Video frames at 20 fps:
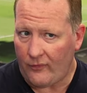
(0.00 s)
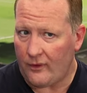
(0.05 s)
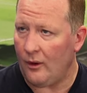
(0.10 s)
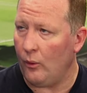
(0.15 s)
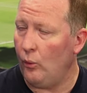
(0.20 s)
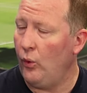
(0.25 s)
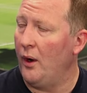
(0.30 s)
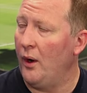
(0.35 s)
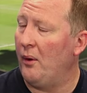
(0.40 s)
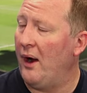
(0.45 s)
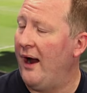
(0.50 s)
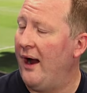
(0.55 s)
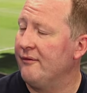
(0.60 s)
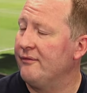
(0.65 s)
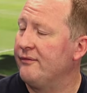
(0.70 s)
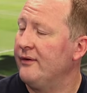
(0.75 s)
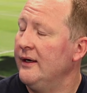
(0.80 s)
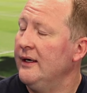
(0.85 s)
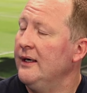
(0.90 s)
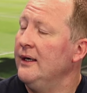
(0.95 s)
will
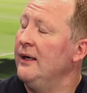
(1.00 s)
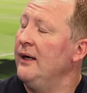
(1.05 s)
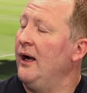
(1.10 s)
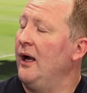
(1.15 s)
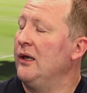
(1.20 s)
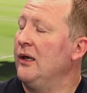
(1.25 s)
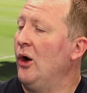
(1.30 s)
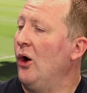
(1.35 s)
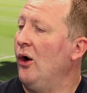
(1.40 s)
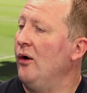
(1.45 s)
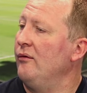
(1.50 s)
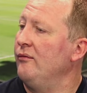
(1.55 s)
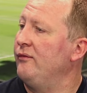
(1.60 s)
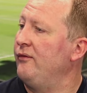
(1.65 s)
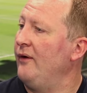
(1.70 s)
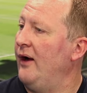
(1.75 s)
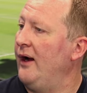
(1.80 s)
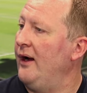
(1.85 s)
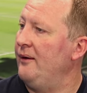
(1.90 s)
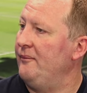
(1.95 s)
have a lot
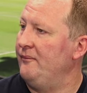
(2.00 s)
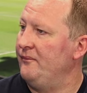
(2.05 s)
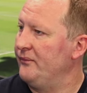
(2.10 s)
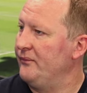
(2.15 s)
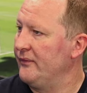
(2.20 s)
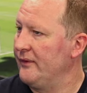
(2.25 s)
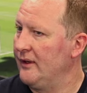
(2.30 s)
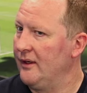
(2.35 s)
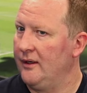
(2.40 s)
of